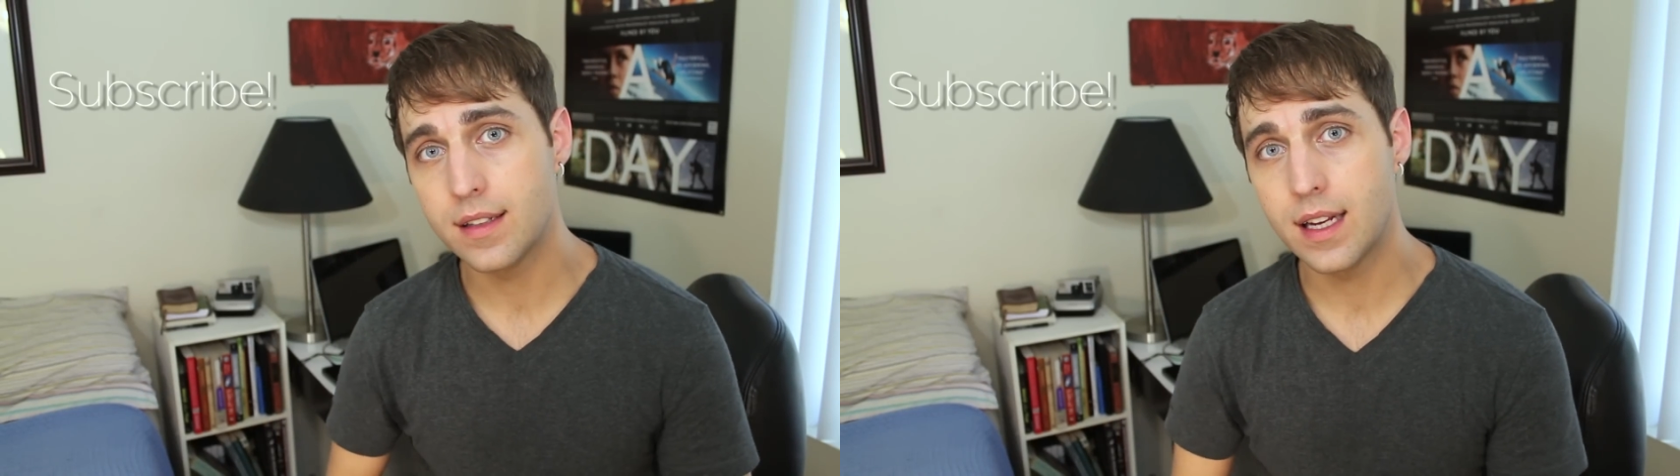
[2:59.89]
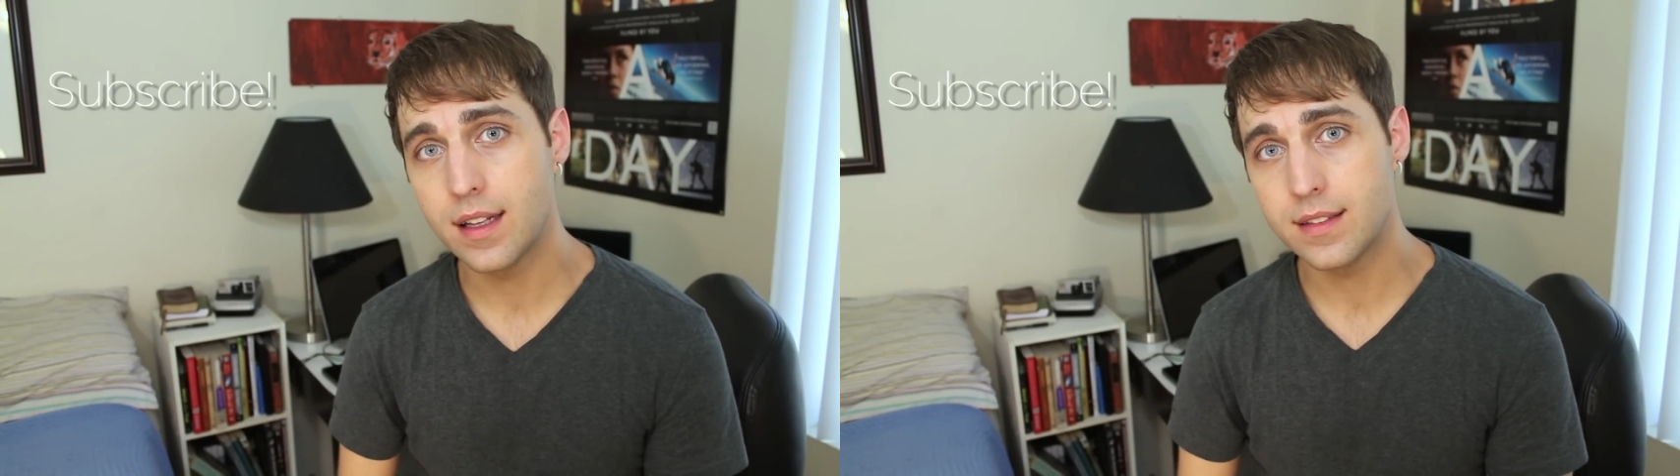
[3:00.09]

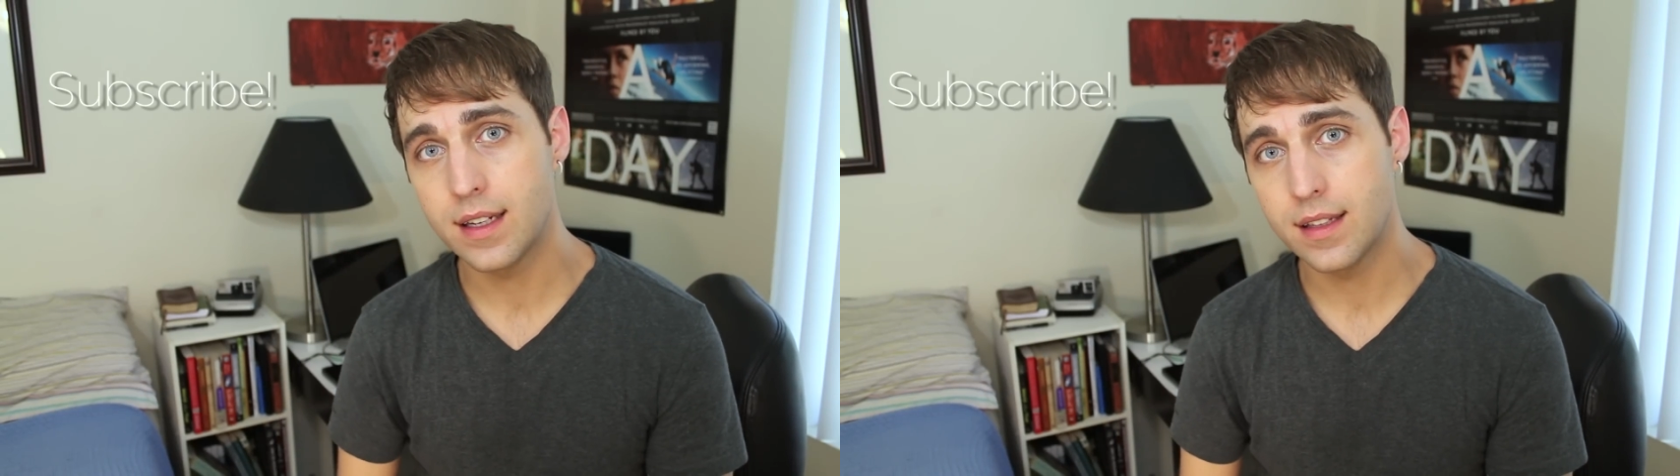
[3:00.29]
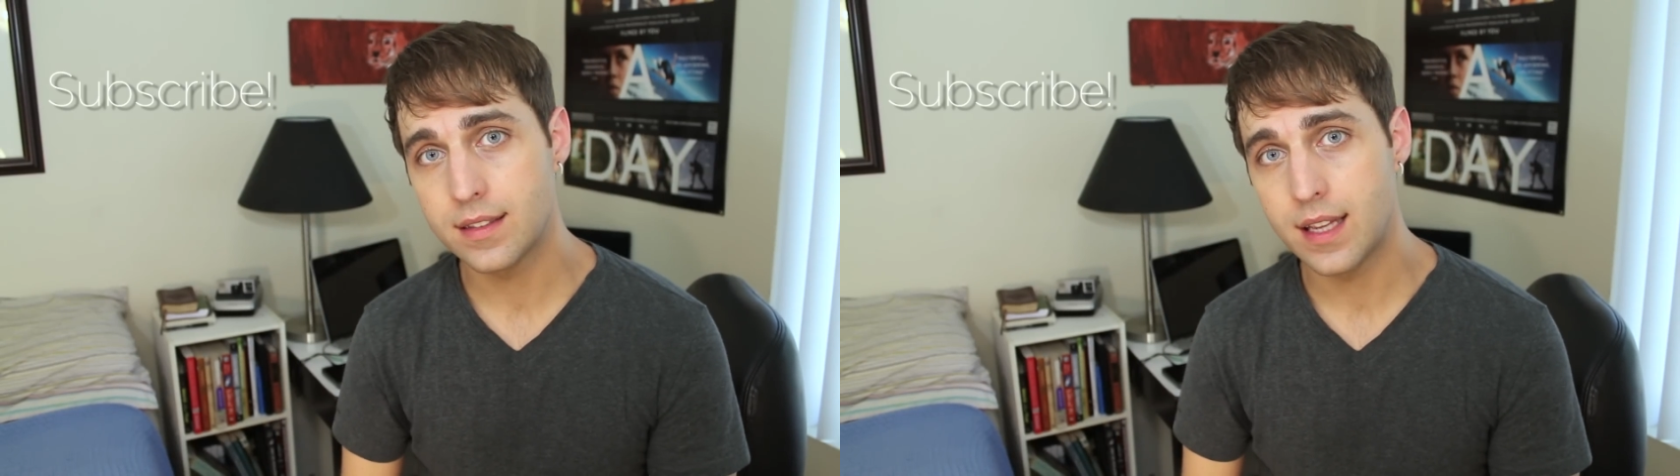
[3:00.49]

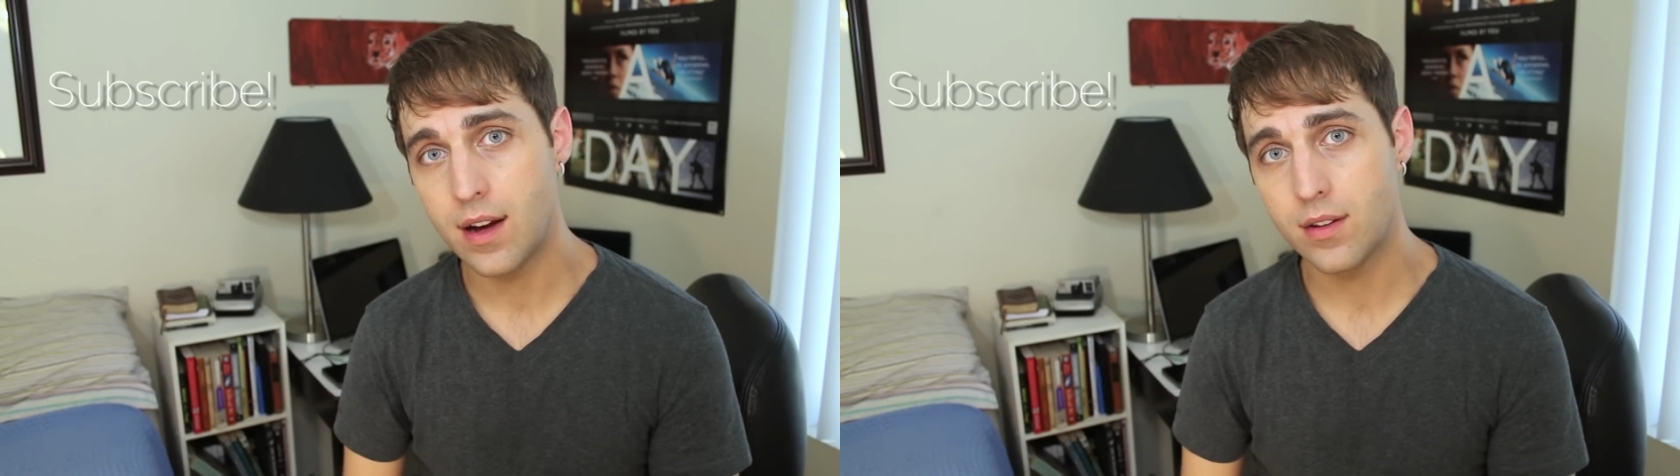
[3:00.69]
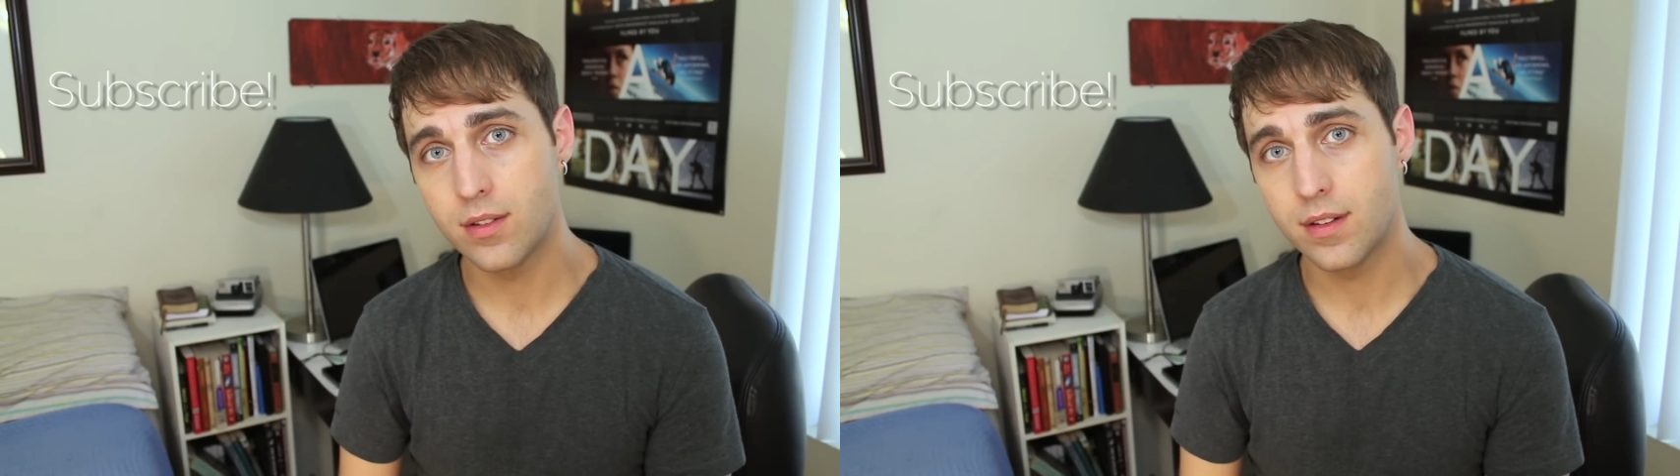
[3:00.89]
tell us
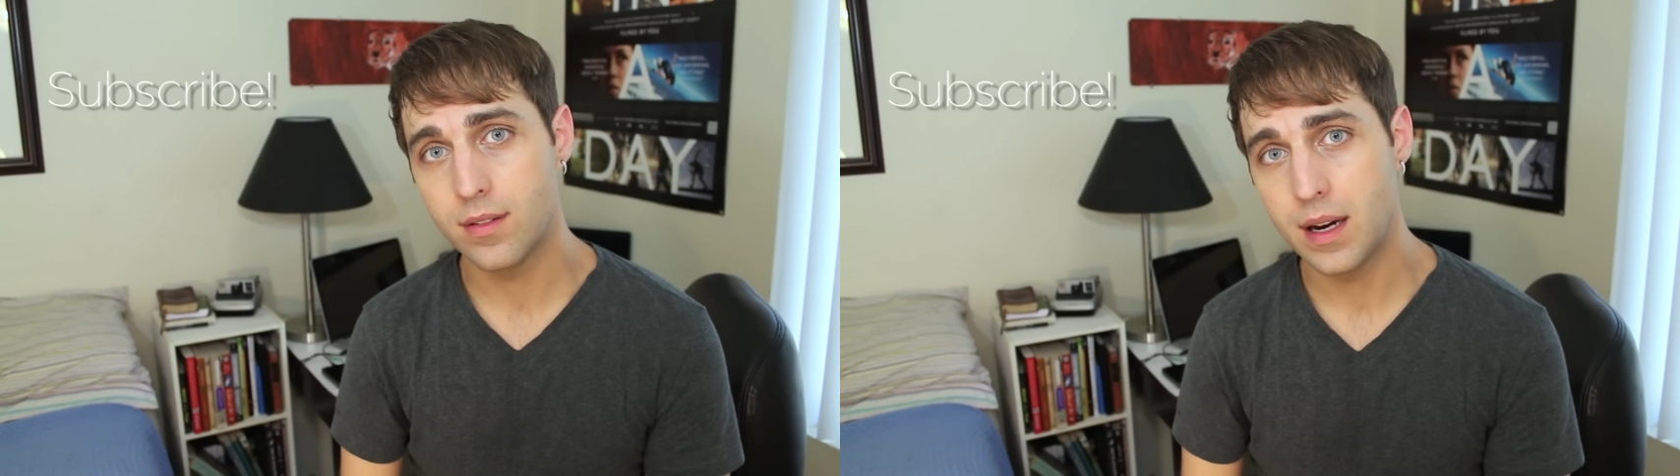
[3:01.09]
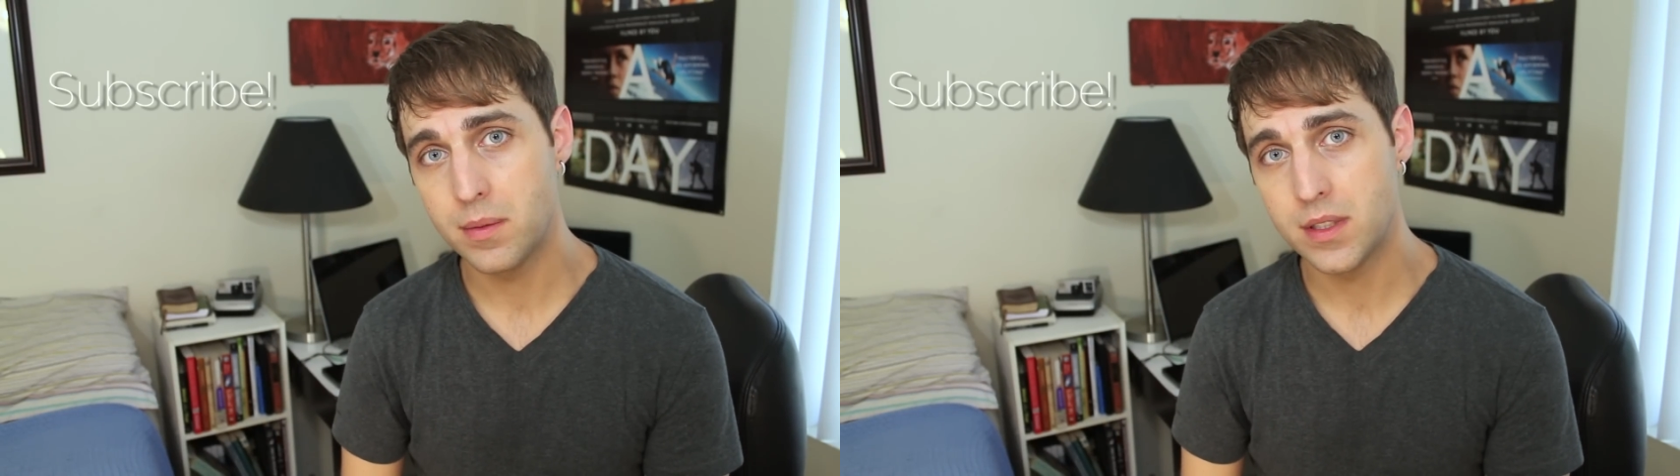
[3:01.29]
how
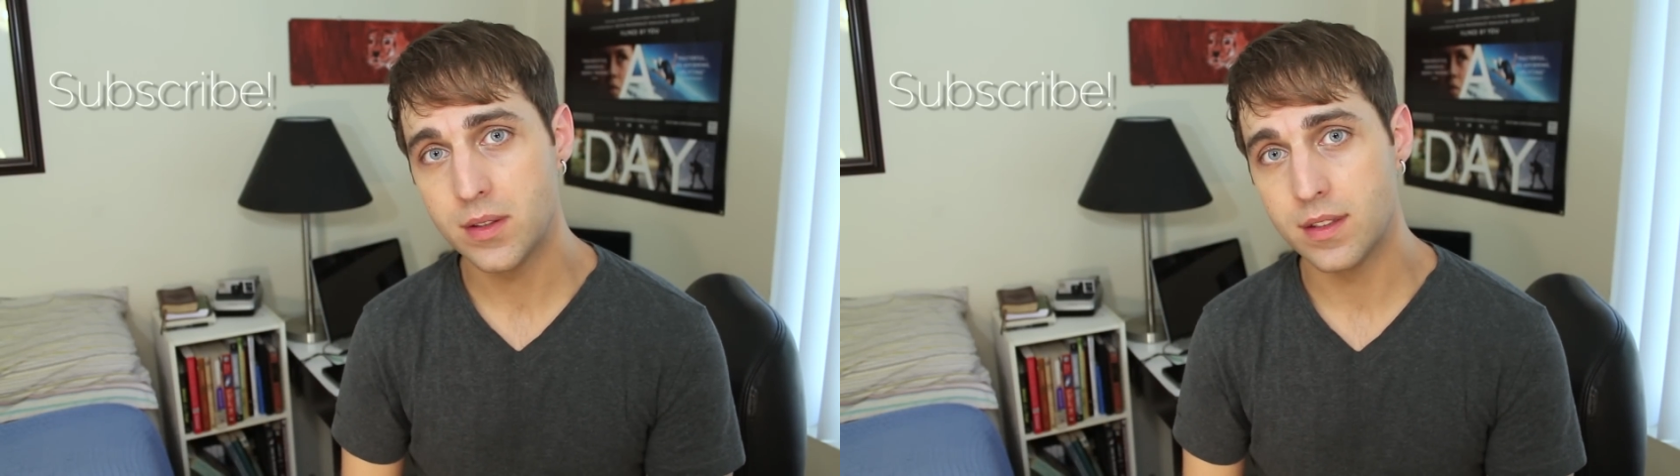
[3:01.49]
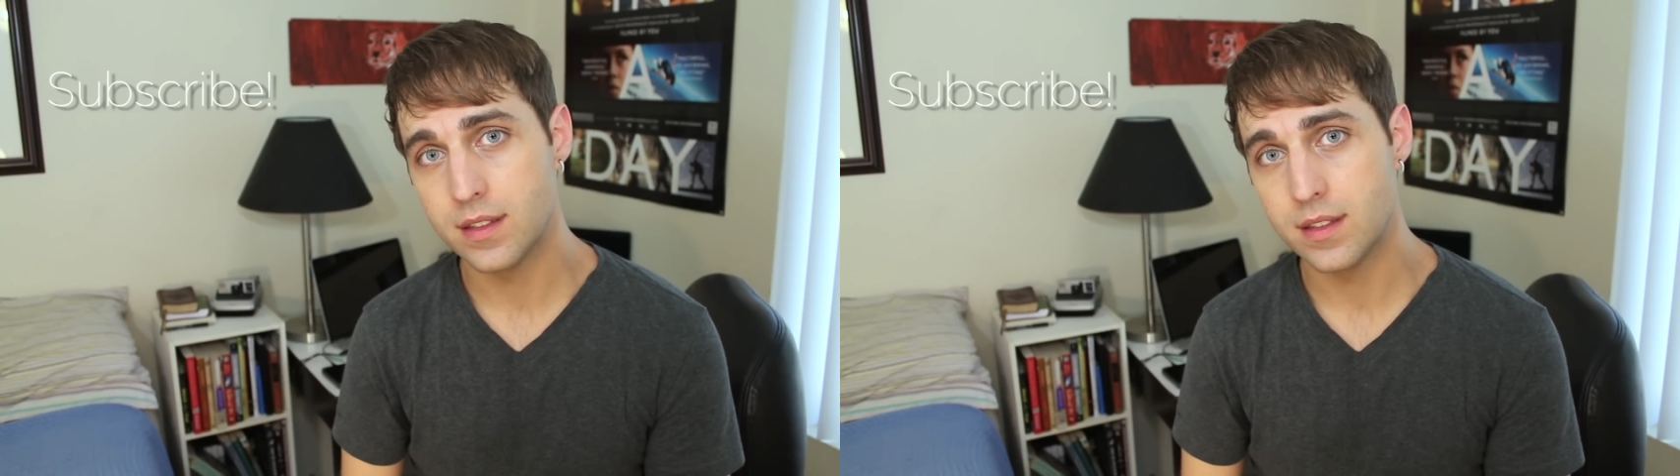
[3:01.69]
we're doing.